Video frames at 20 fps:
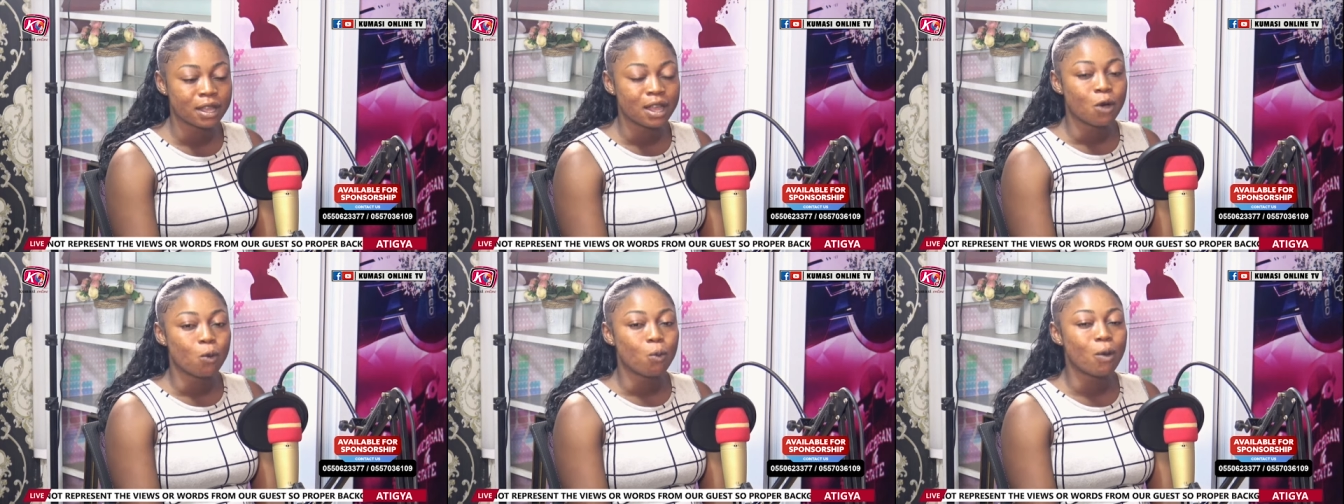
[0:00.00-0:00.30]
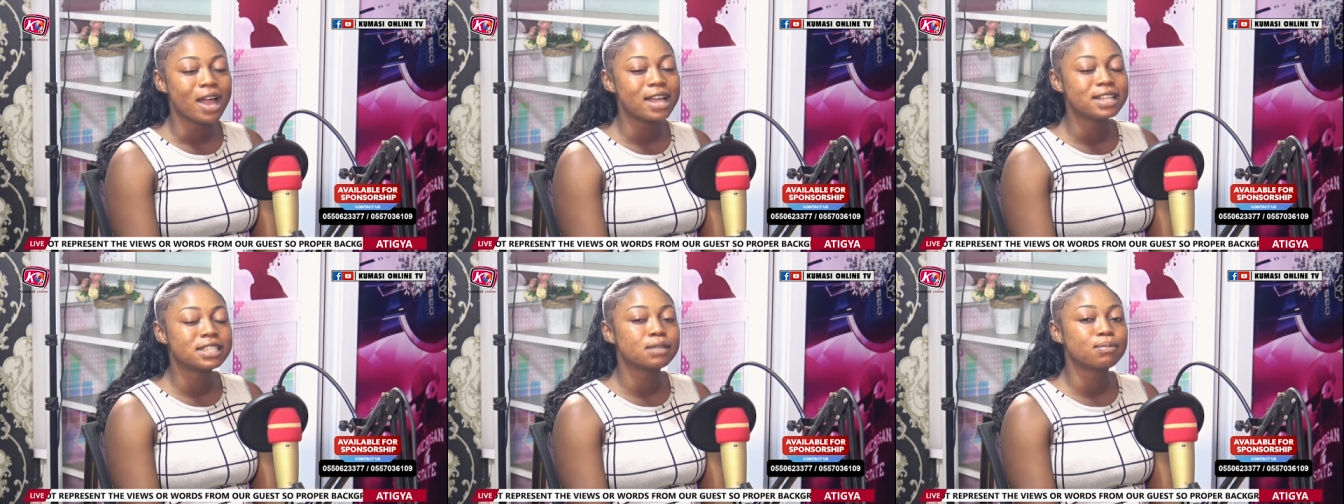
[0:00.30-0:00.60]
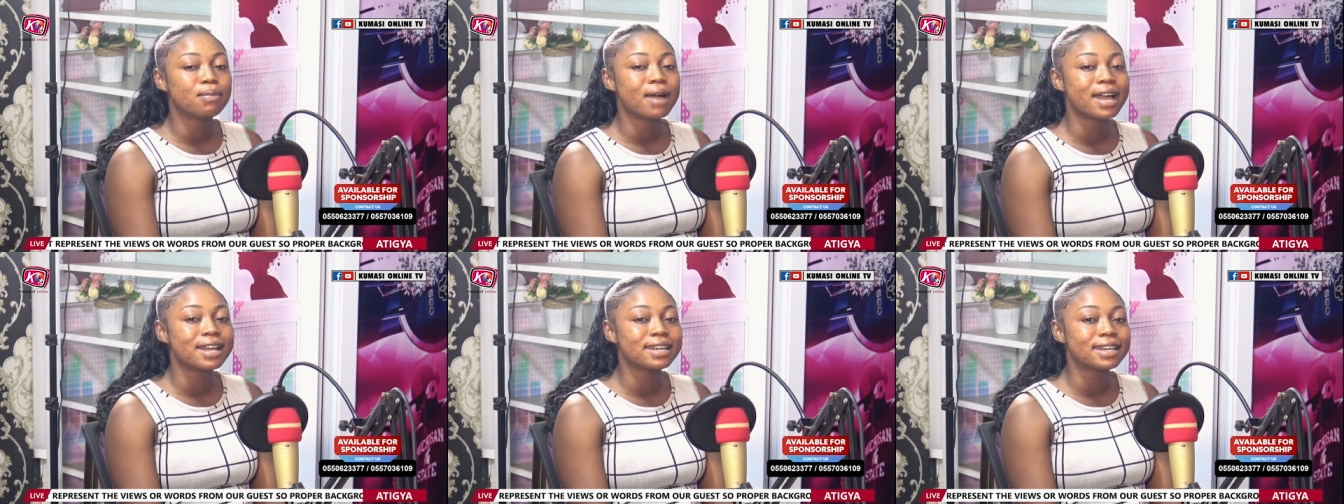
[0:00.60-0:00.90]
white
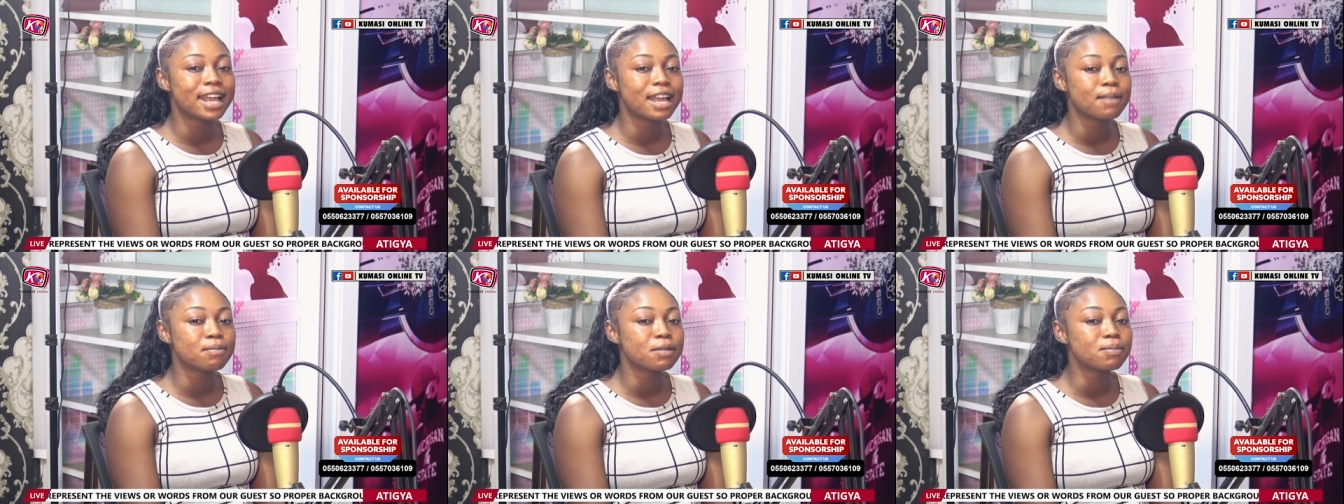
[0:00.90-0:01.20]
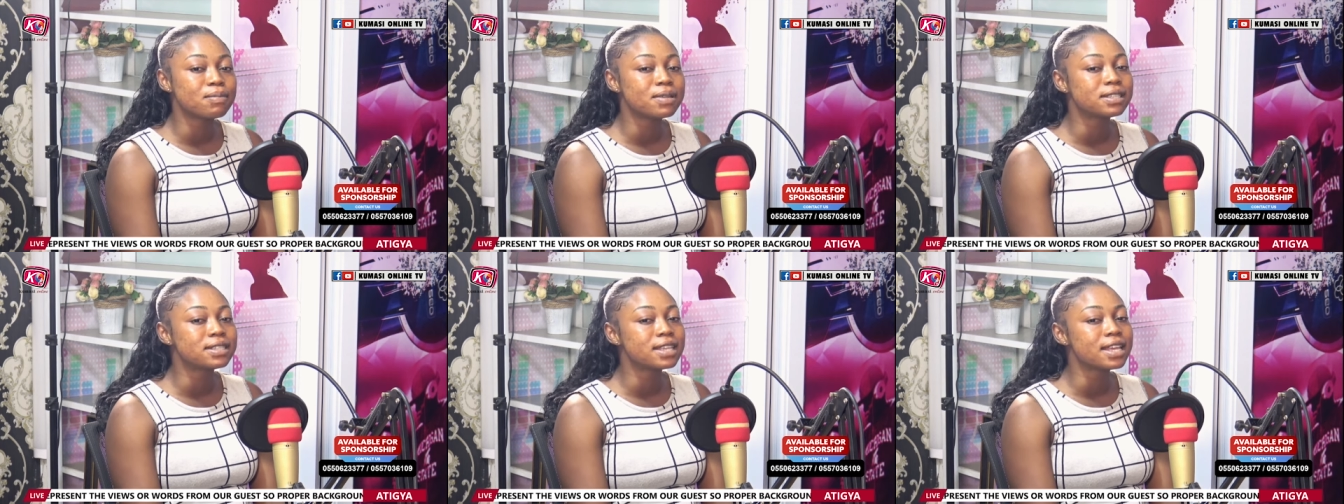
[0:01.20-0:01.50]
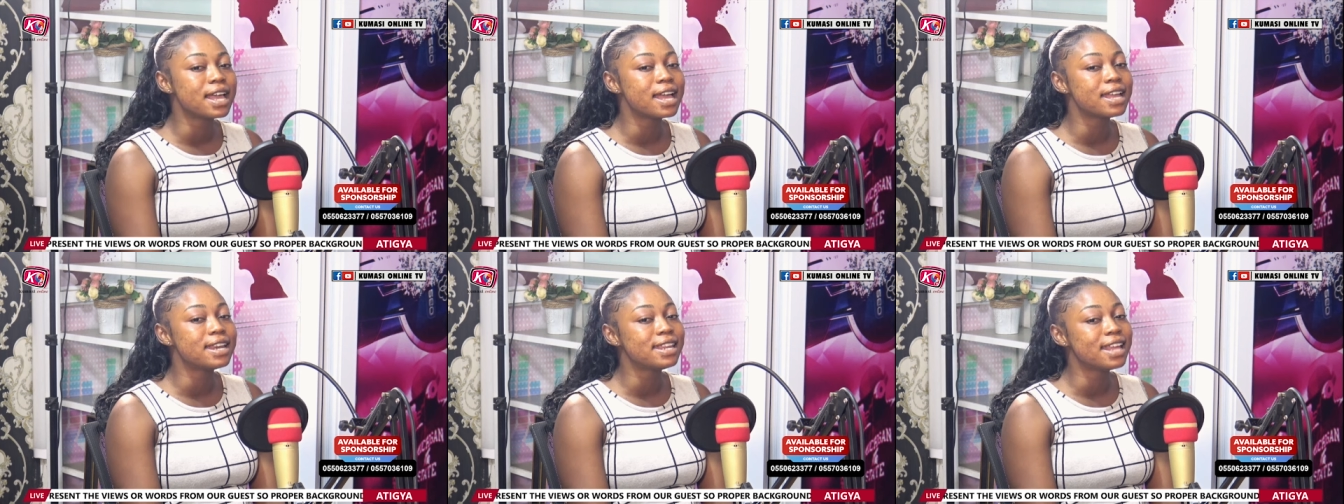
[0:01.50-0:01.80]
man dan bibi say
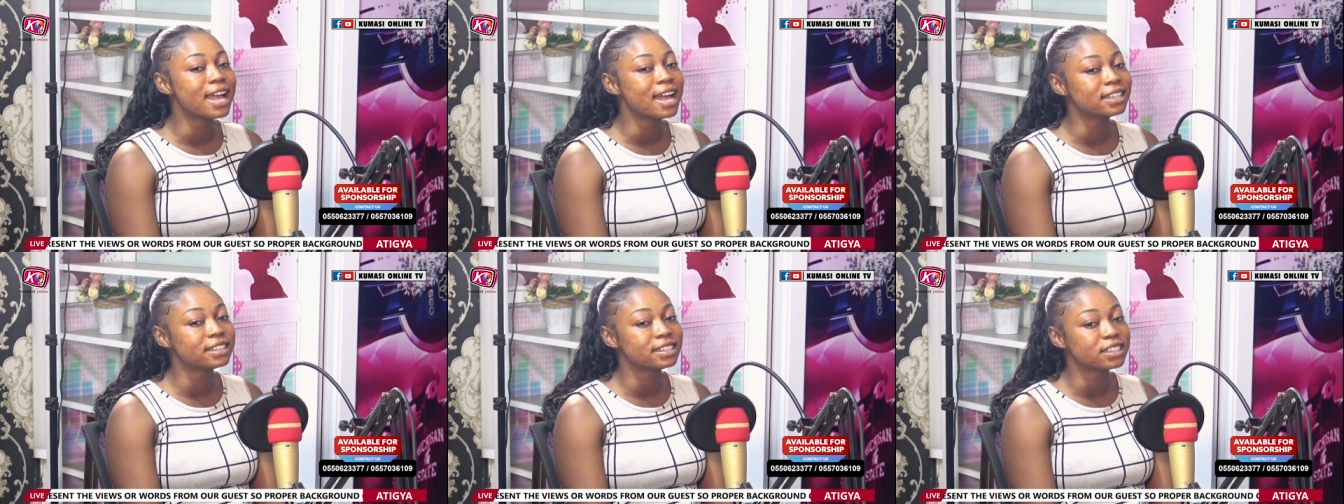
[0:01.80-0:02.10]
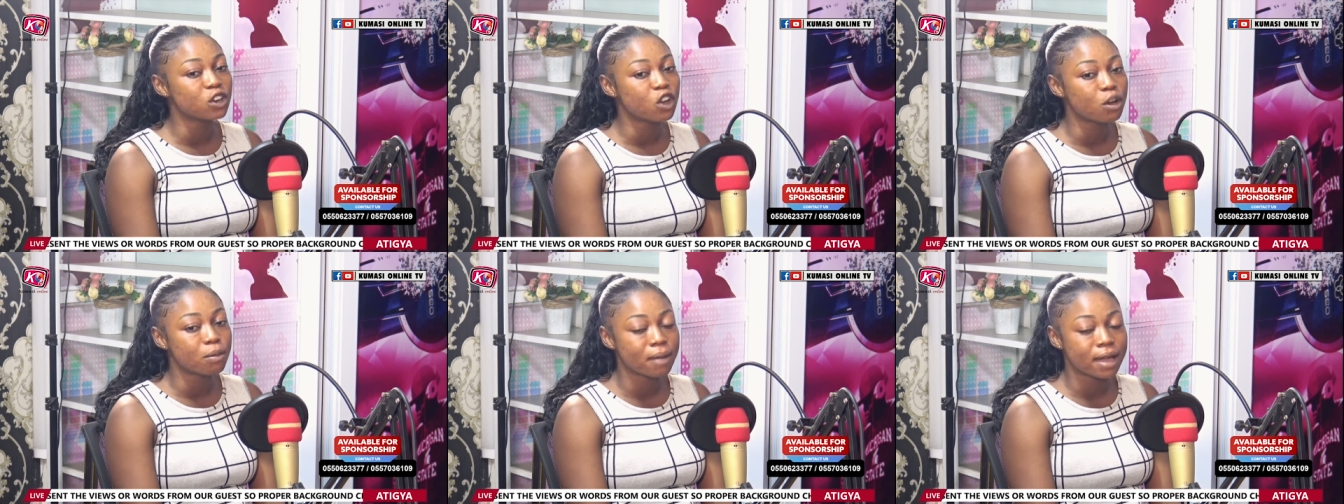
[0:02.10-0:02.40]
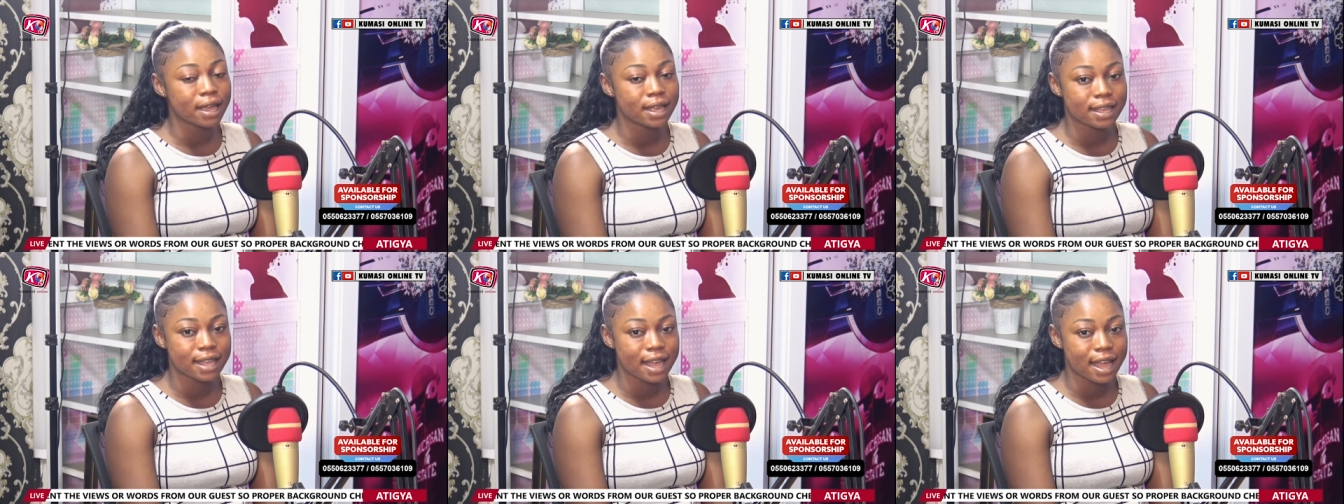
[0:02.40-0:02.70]
ye di anchire o
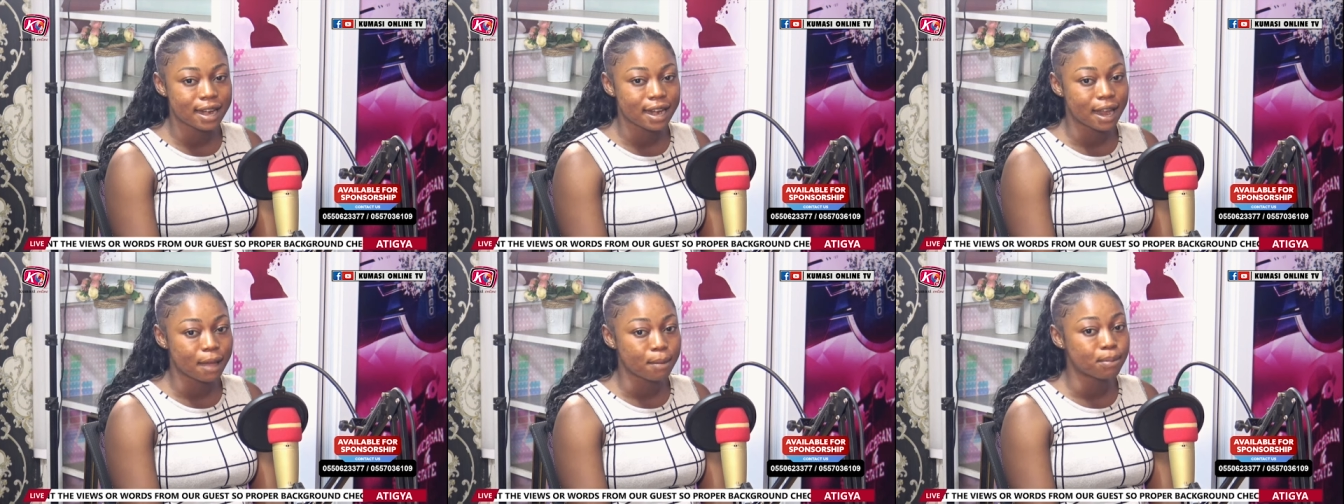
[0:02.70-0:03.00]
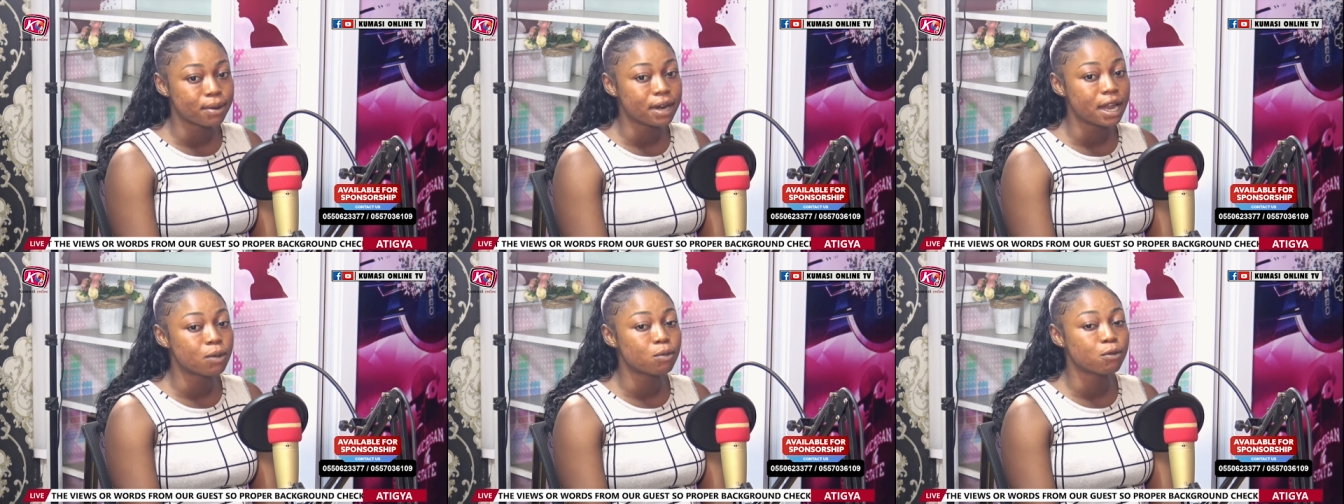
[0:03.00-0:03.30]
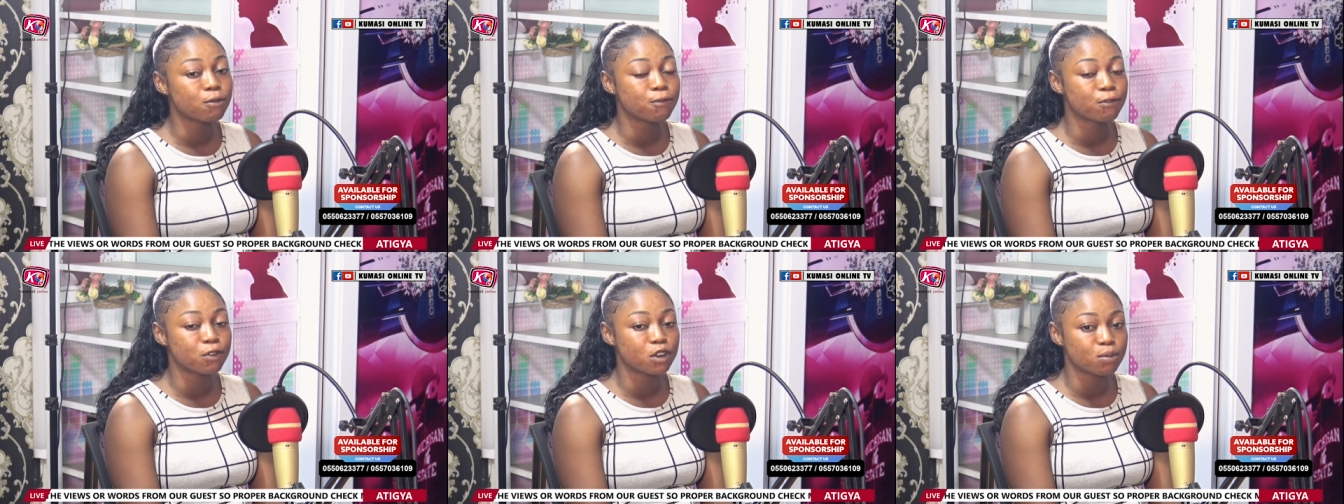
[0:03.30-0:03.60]
man ga na bra wo
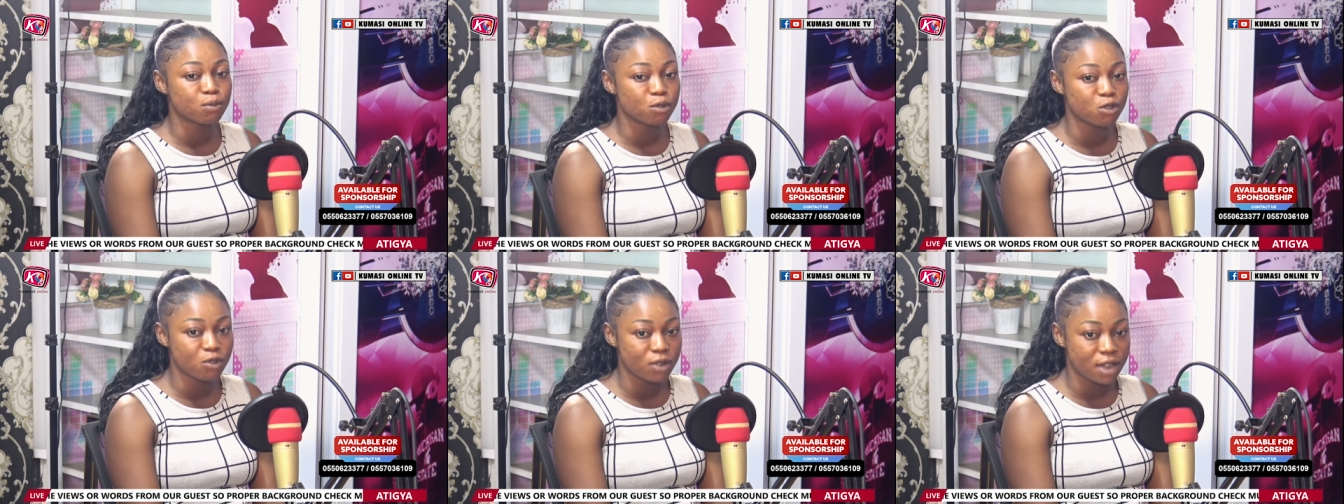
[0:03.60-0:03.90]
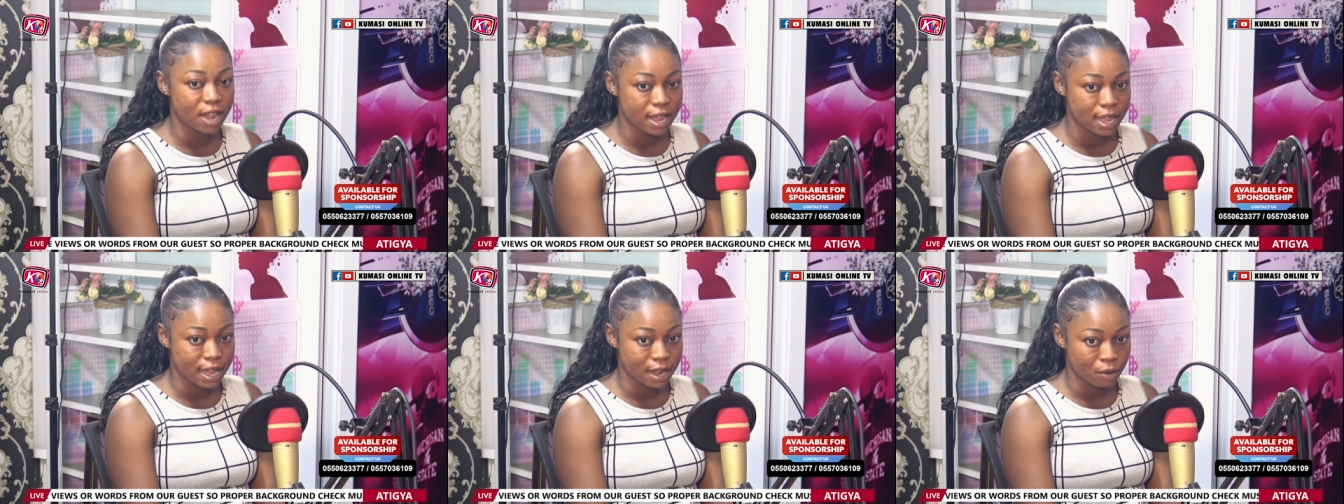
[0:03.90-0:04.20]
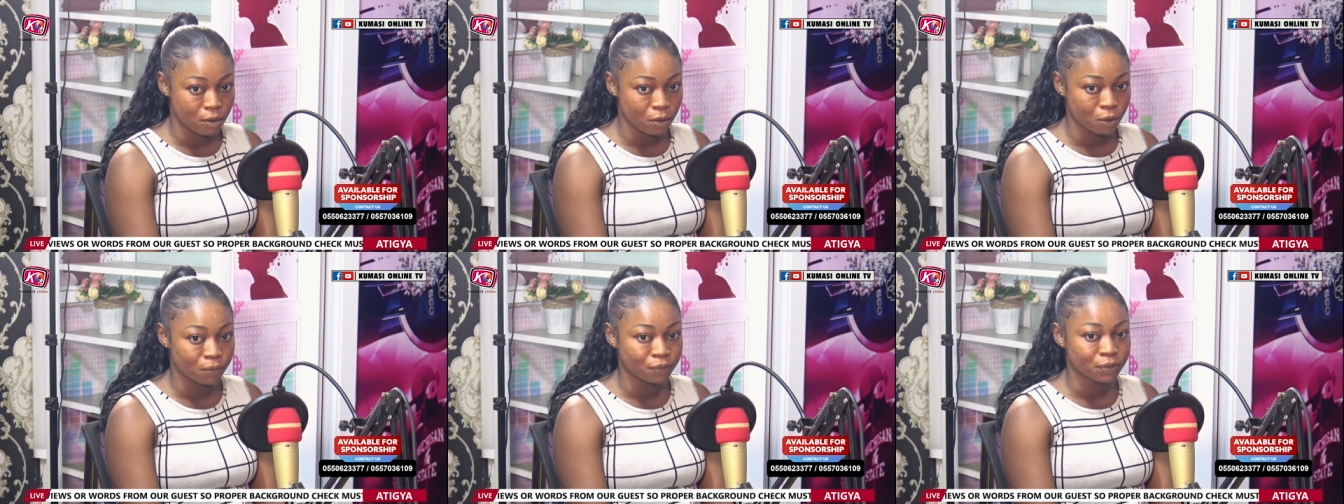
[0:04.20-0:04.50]
free mu wieye
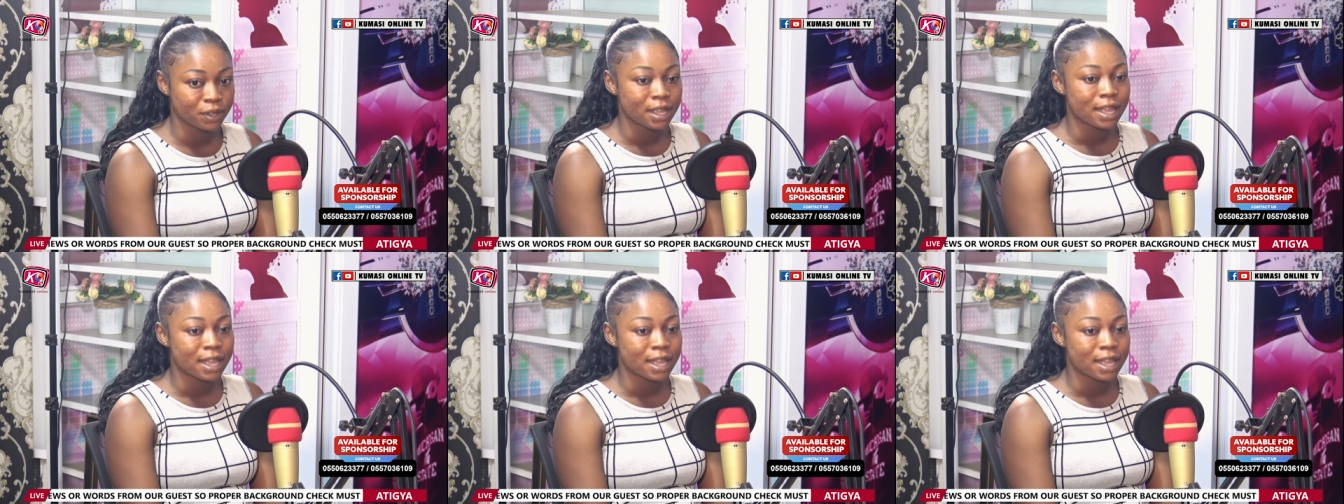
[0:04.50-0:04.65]
no